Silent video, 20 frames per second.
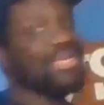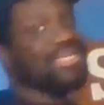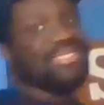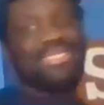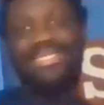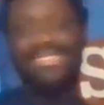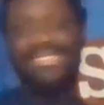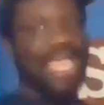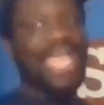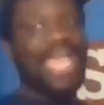
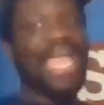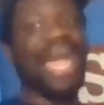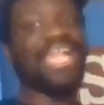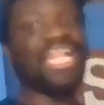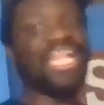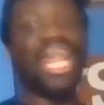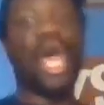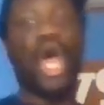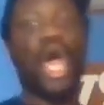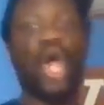say
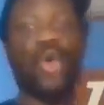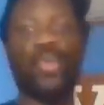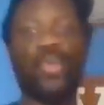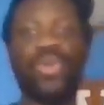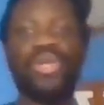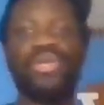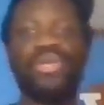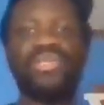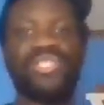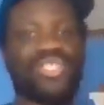
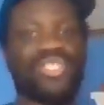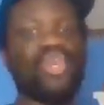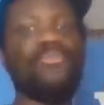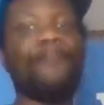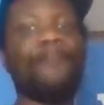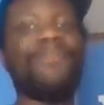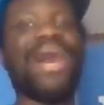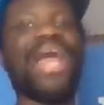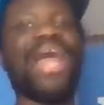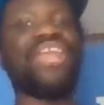hello to
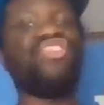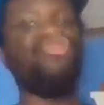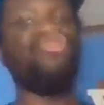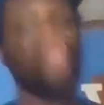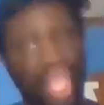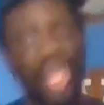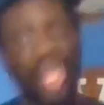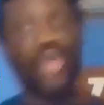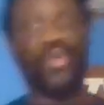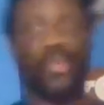my
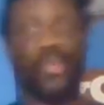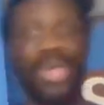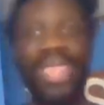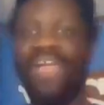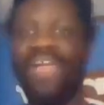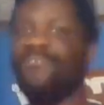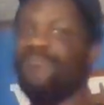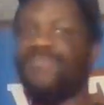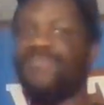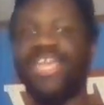new
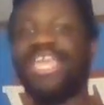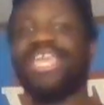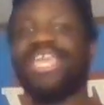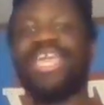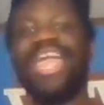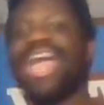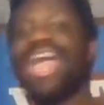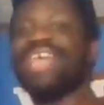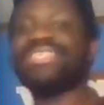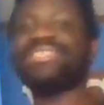
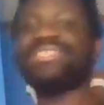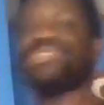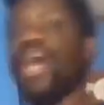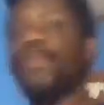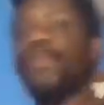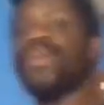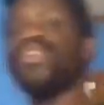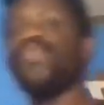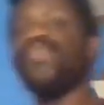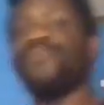
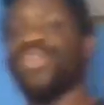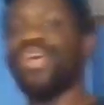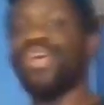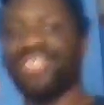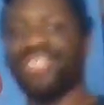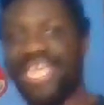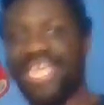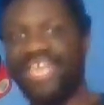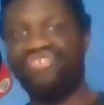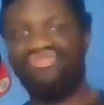
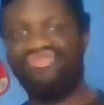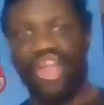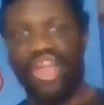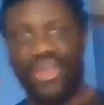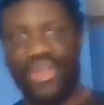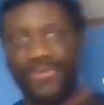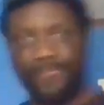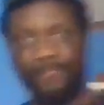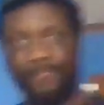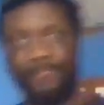VSWville
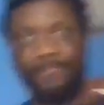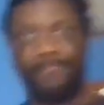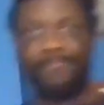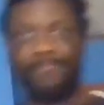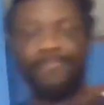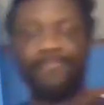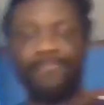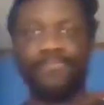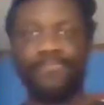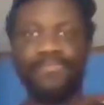t-shirt.
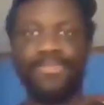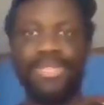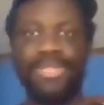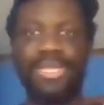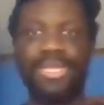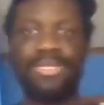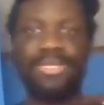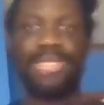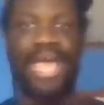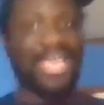
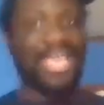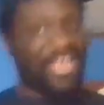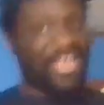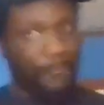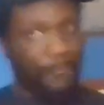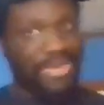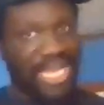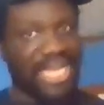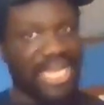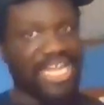I
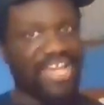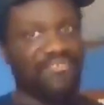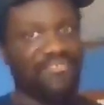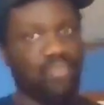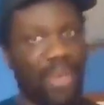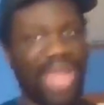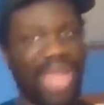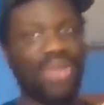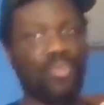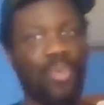have plenty
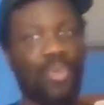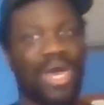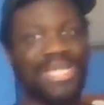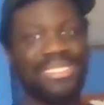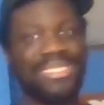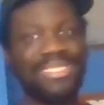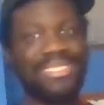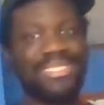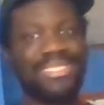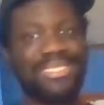of white
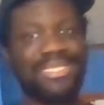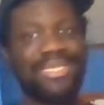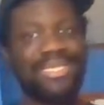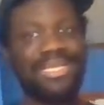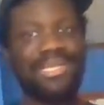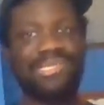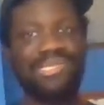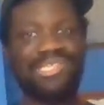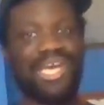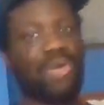ones,
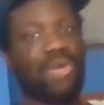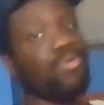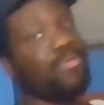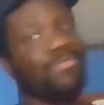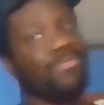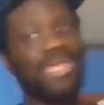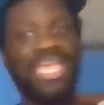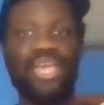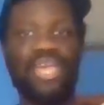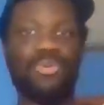
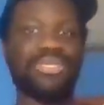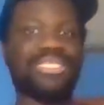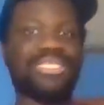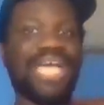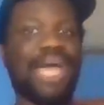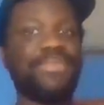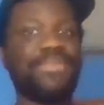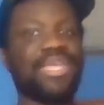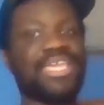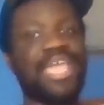so it was
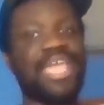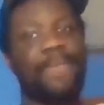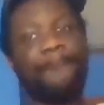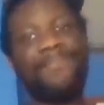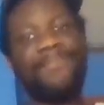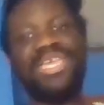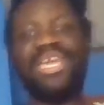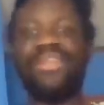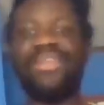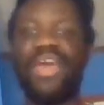time to get
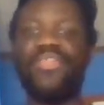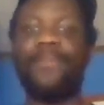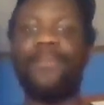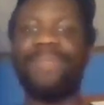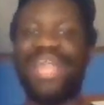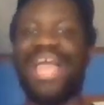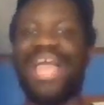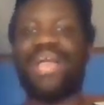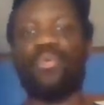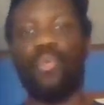me another
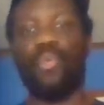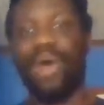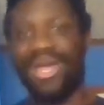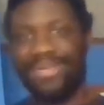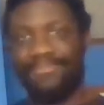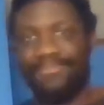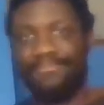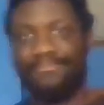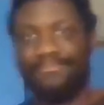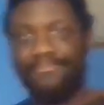black
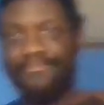one.